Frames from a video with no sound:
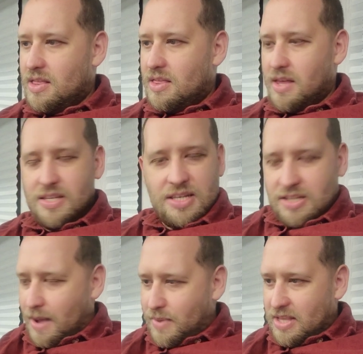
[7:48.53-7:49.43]
This is,
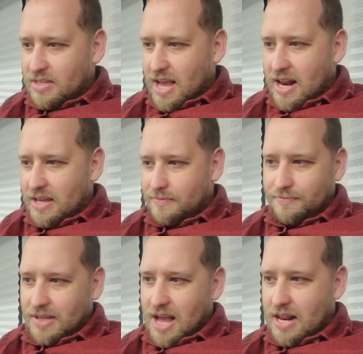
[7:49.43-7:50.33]
I mean, it's kind
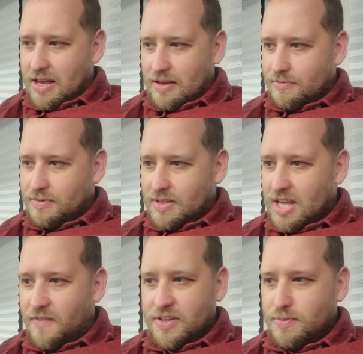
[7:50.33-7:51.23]
of
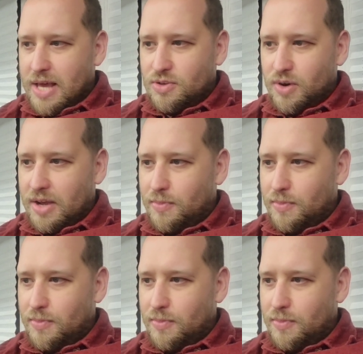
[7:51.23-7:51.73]
self-explanatory.